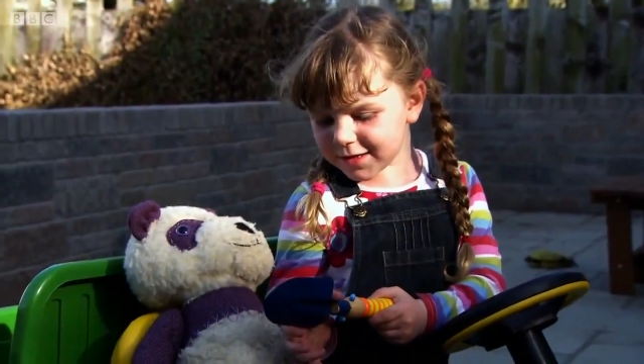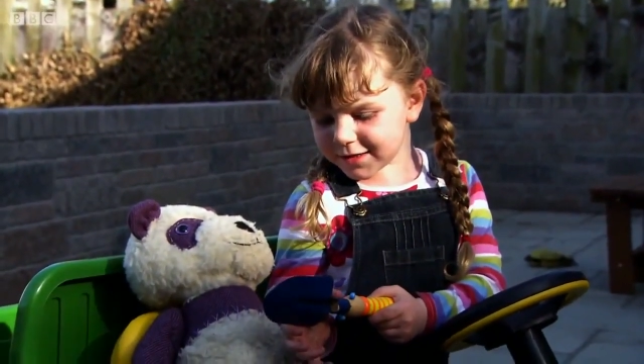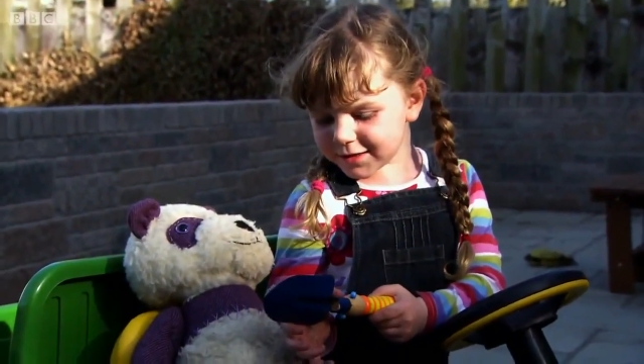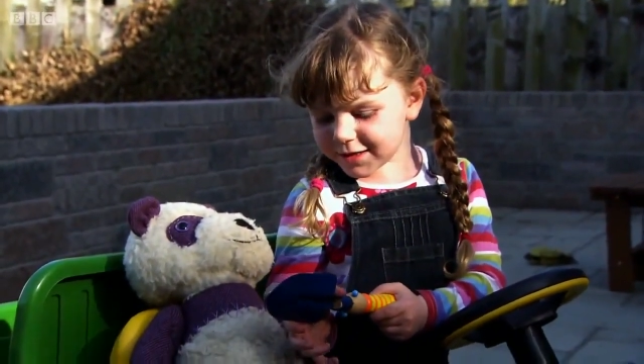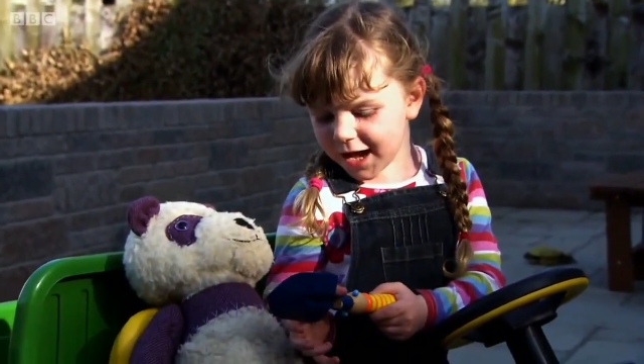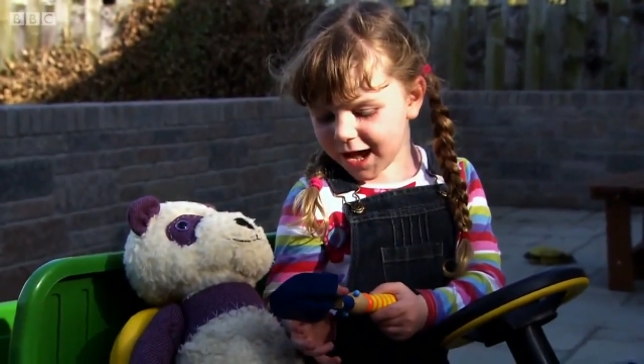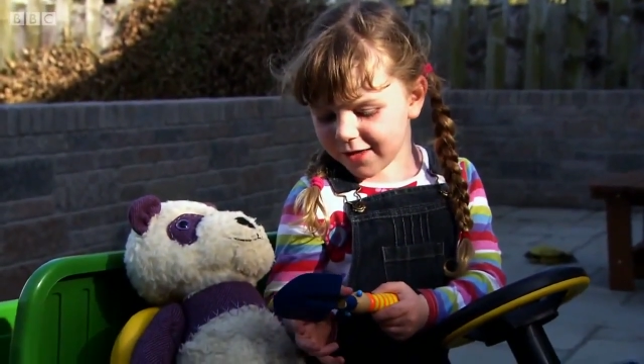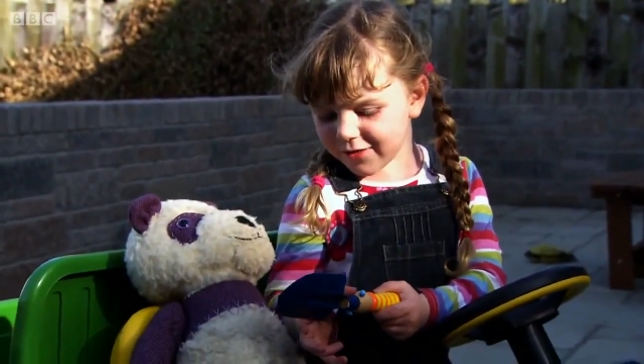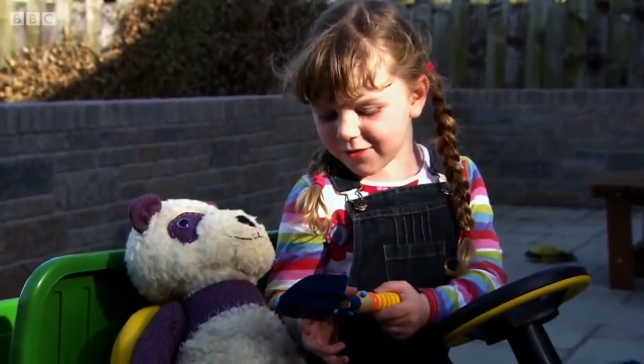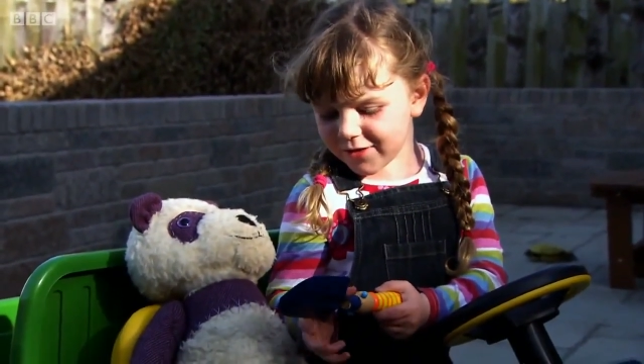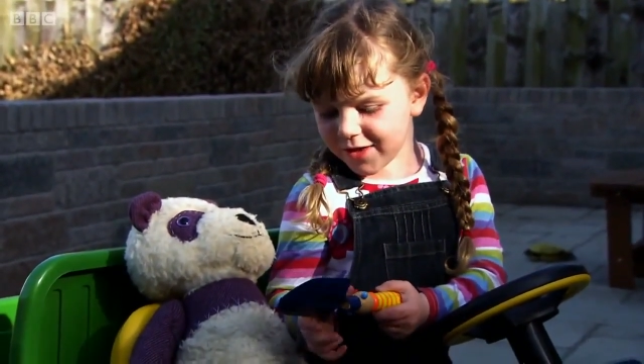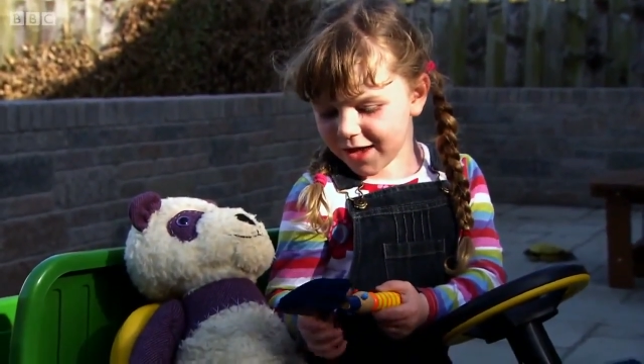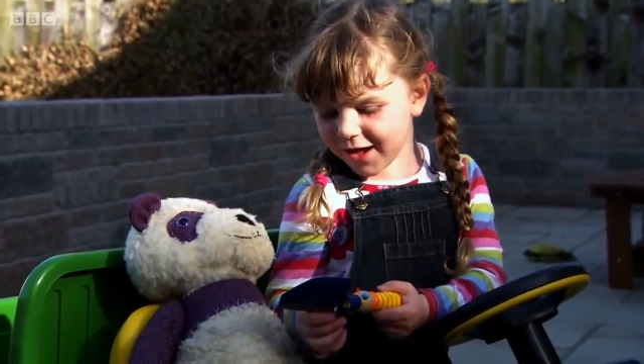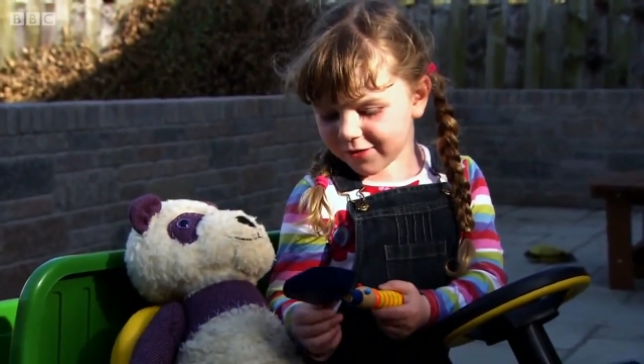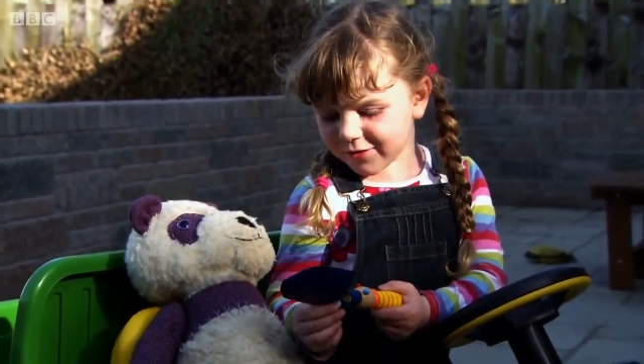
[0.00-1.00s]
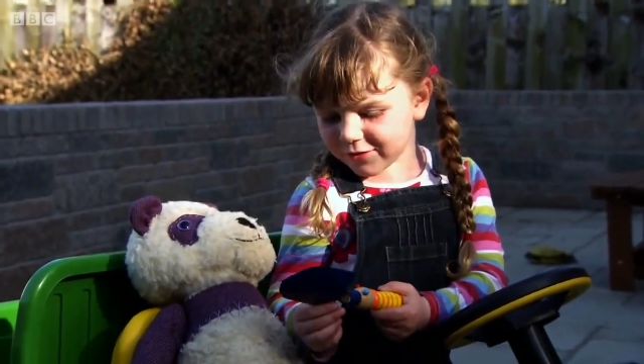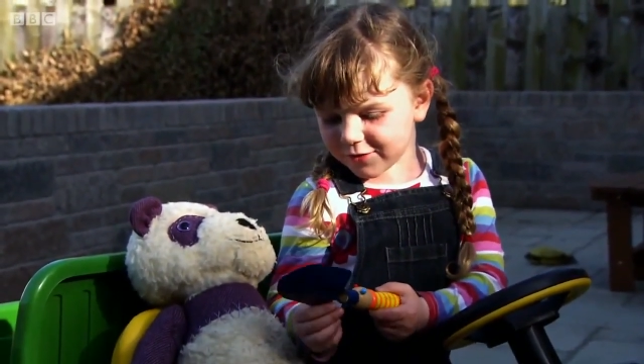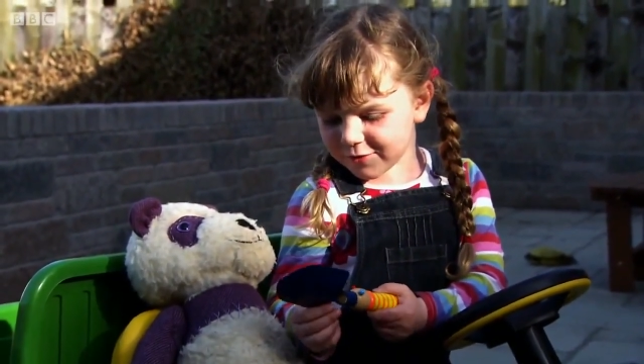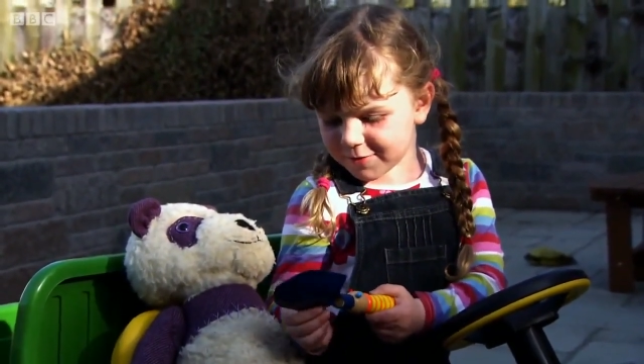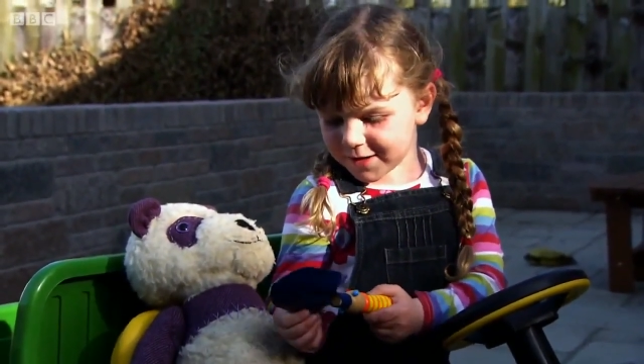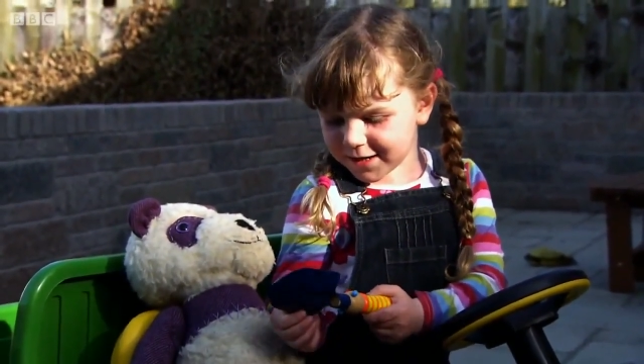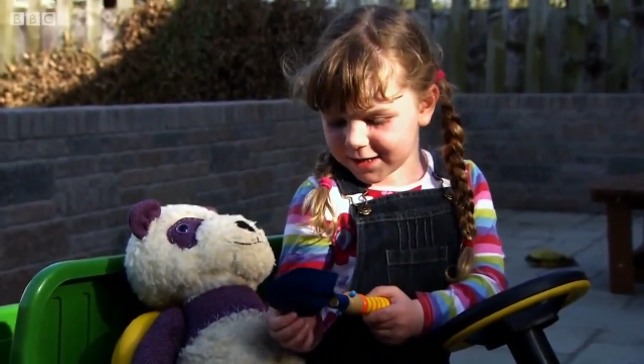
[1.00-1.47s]
Mish at the
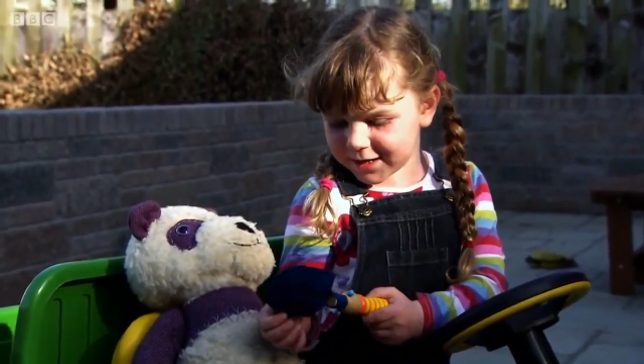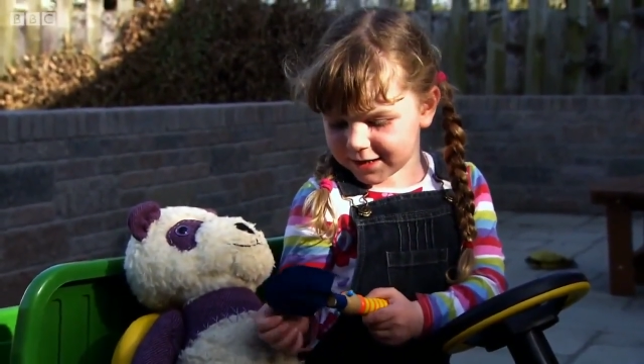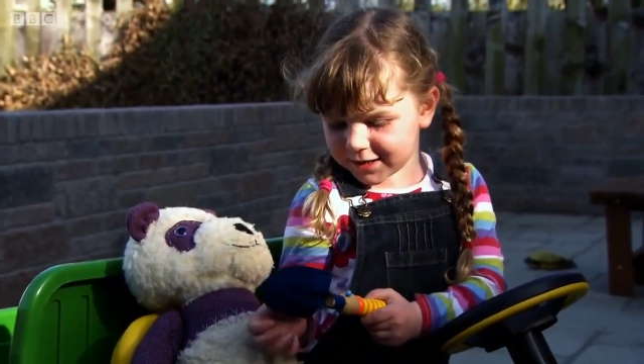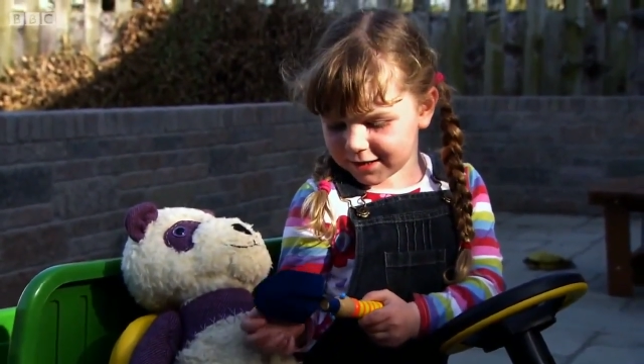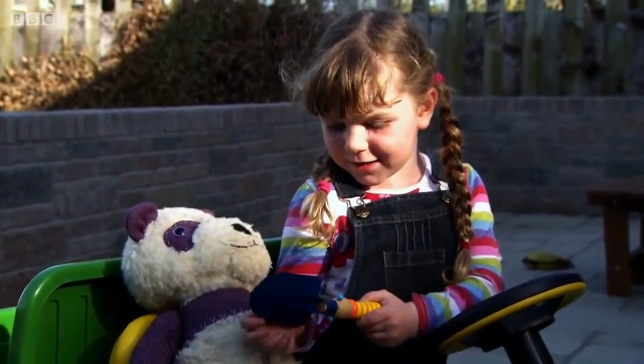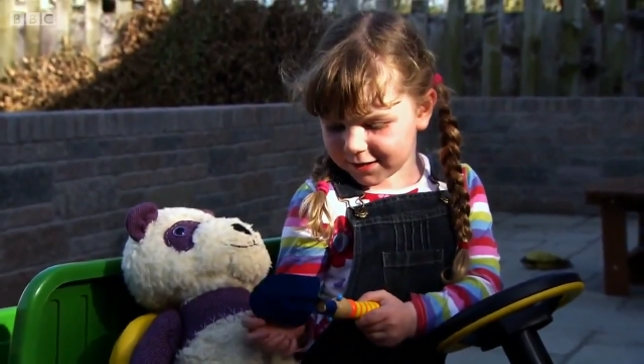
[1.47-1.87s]
nursery.